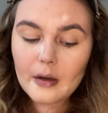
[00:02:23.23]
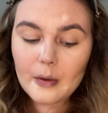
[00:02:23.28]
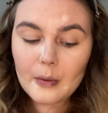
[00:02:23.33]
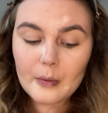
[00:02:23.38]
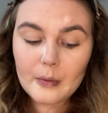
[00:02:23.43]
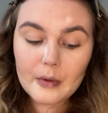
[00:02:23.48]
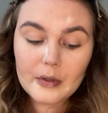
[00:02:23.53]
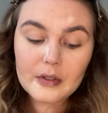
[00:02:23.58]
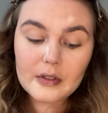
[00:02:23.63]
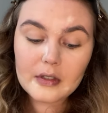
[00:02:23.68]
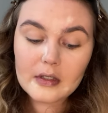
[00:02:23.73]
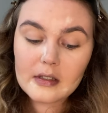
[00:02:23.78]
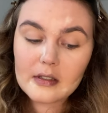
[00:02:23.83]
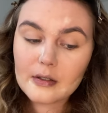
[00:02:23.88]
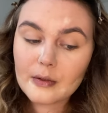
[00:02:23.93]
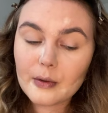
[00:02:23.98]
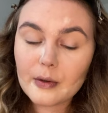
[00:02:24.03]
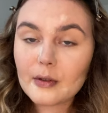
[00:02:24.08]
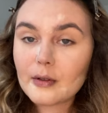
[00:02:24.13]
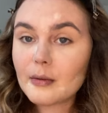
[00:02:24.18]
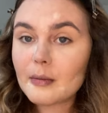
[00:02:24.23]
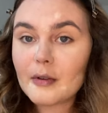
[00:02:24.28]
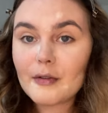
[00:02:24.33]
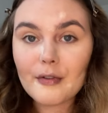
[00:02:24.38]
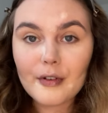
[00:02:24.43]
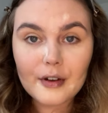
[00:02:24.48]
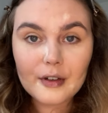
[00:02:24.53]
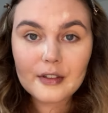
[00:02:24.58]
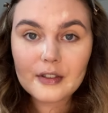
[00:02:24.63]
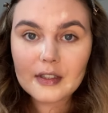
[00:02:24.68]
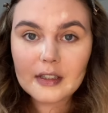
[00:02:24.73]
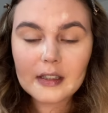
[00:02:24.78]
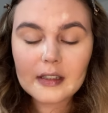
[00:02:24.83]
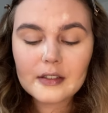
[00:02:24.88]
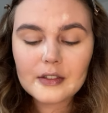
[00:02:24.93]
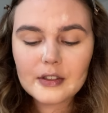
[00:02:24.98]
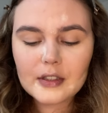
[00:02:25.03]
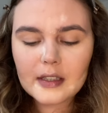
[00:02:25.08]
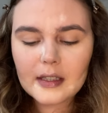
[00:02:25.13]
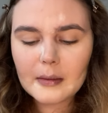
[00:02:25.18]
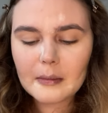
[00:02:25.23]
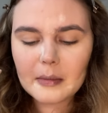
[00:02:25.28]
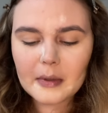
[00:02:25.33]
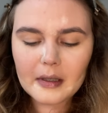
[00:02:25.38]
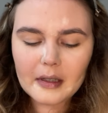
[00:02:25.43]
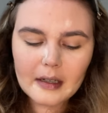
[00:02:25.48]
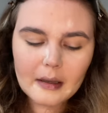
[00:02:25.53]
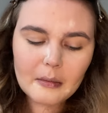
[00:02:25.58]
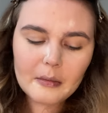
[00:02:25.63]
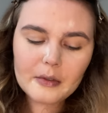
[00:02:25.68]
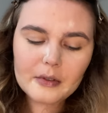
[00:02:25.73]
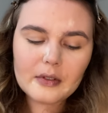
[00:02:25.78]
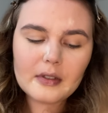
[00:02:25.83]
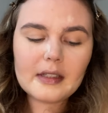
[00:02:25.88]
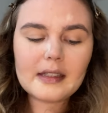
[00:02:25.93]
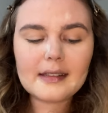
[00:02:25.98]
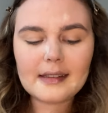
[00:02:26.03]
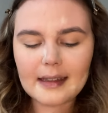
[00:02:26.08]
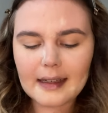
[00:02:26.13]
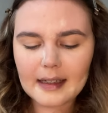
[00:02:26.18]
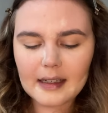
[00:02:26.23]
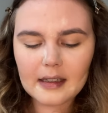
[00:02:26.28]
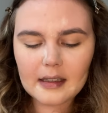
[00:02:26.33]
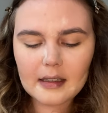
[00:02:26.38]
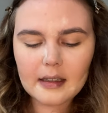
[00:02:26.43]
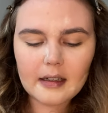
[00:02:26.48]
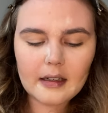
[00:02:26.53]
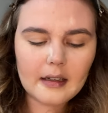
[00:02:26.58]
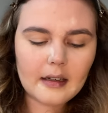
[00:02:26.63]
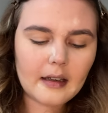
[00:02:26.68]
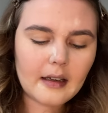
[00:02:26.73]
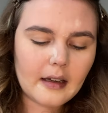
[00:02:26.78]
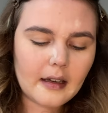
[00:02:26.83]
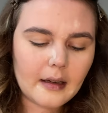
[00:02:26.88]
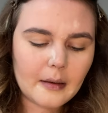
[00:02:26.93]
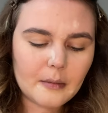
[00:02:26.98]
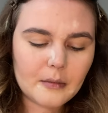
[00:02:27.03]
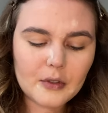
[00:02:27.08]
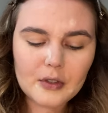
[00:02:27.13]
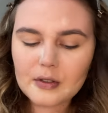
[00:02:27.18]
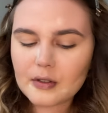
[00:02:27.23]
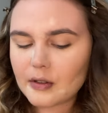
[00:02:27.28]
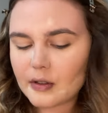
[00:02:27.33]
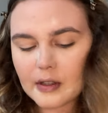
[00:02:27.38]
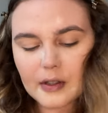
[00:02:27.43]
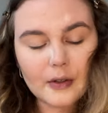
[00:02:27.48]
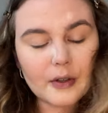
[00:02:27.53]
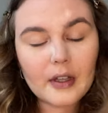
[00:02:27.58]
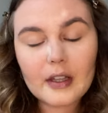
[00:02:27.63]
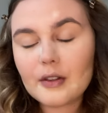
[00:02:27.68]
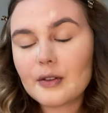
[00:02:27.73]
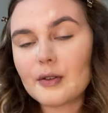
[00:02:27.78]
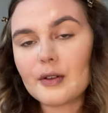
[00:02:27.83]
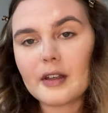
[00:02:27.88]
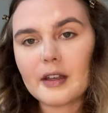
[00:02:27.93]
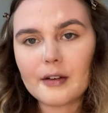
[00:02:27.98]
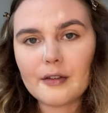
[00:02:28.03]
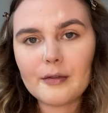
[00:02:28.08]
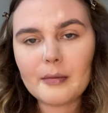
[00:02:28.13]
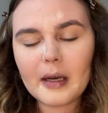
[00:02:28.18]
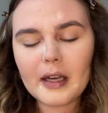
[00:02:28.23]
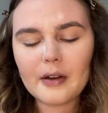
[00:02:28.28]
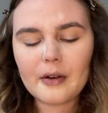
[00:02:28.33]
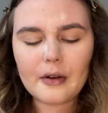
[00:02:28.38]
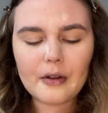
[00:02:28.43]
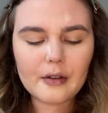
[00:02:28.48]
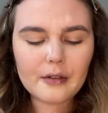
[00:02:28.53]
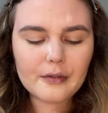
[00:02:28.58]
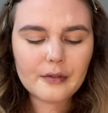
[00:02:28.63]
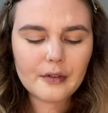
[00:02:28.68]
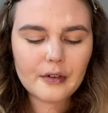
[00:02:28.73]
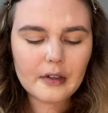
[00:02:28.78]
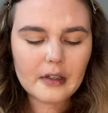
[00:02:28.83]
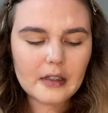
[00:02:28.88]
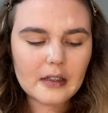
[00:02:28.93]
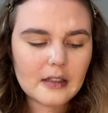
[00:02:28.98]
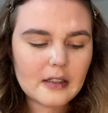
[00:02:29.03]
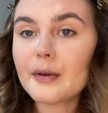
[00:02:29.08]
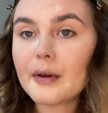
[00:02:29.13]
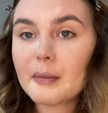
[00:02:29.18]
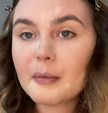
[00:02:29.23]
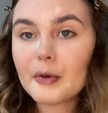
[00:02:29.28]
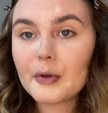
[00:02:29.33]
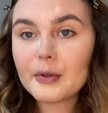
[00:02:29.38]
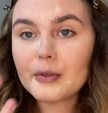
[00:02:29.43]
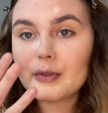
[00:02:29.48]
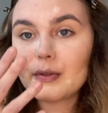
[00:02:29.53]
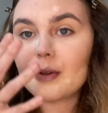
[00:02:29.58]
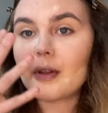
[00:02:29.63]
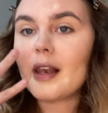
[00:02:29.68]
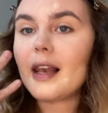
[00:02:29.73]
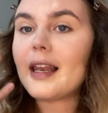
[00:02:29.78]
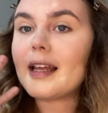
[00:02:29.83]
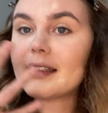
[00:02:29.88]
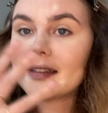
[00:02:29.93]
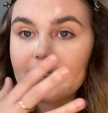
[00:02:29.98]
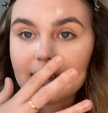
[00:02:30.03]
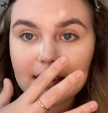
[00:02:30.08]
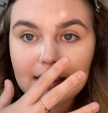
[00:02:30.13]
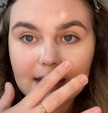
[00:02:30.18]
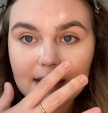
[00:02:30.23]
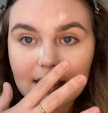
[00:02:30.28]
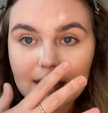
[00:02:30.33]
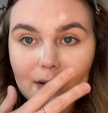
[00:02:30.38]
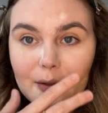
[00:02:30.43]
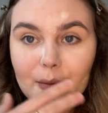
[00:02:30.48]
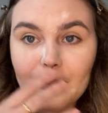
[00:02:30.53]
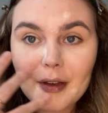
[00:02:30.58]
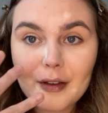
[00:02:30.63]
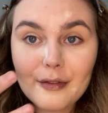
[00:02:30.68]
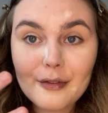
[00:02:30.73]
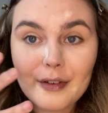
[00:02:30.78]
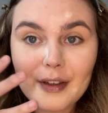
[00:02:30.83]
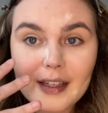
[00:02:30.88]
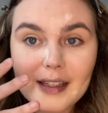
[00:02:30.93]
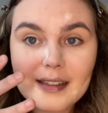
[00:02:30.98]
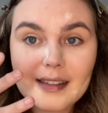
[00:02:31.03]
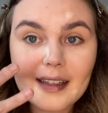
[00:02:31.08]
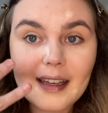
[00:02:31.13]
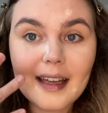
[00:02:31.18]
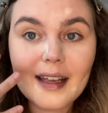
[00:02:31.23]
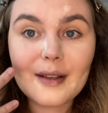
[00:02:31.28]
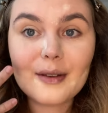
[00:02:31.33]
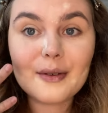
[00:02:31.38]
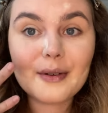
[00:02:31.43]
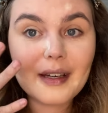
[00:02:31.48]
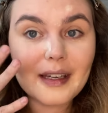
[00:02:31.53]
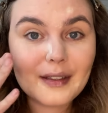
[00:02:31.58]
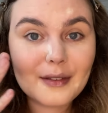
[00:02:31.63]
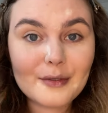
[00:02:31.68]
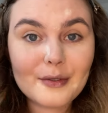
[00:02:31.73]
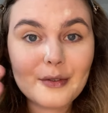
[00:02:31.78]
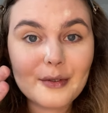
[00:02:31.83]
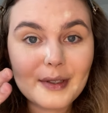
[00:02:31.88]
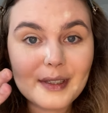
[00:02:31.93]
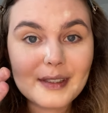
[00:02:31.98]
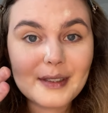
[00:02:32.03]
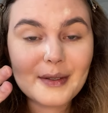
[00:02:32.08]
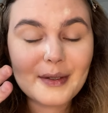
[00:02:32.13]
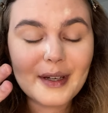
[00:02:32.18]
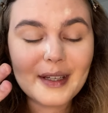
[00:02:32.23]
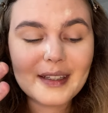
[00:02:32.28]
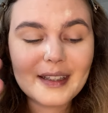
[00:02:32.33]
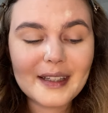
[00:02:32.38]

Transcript: which is going to be very challenging, but I'm also excited. I'm just going to give my all for it. I'm going to let this set on my face. I look kind of crazy right